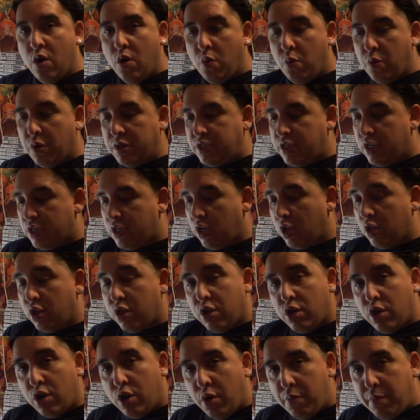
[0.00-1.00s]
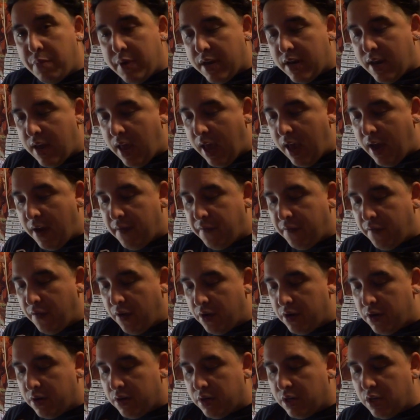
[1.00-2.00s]
with just a little bit of
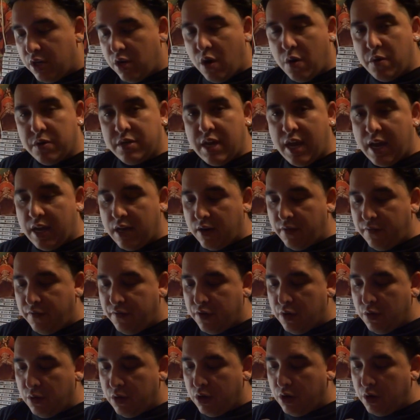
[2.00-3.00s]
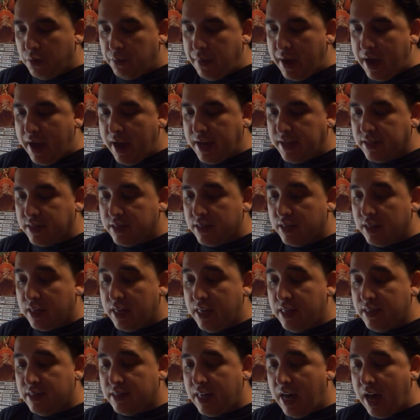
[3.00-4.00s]
effort, taking a few little bites,
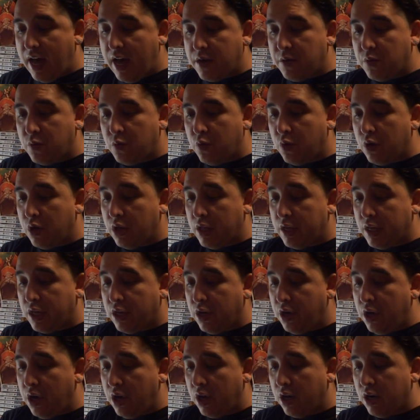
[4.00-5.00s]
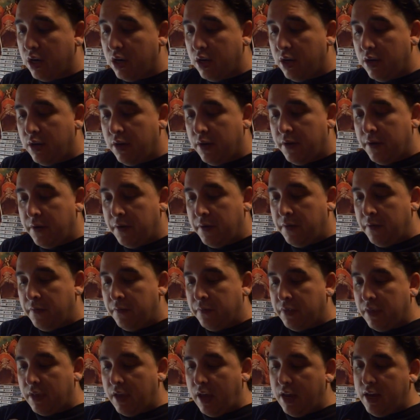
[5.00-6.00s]
he's gotten really good.
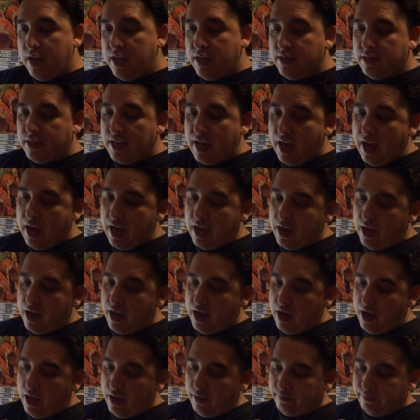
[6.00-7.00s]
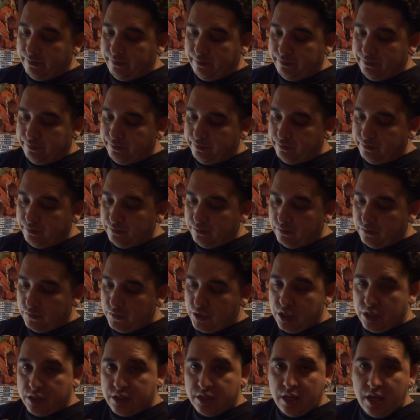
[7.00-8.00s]
And he's got
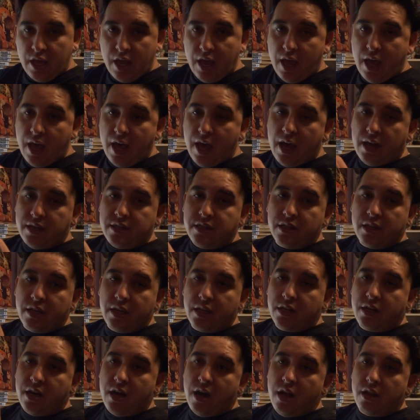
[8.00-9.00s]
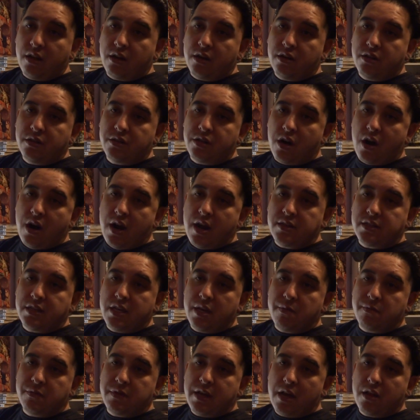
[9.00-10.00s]
just excellent color. Sorry, I just
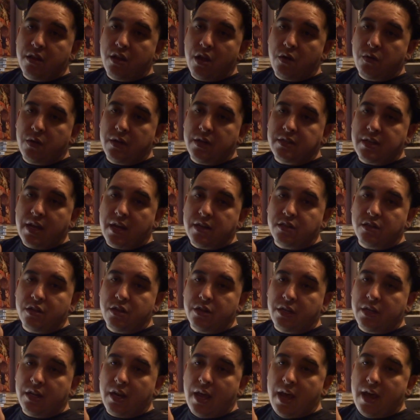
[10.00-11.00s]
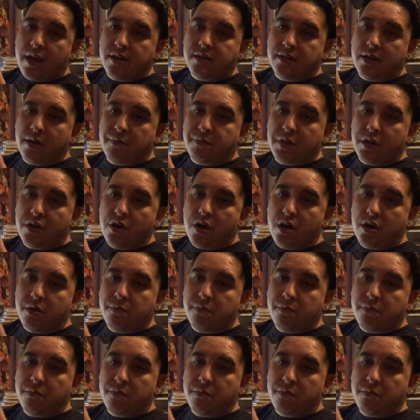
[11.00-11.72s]
keep him down low because I was looking at something on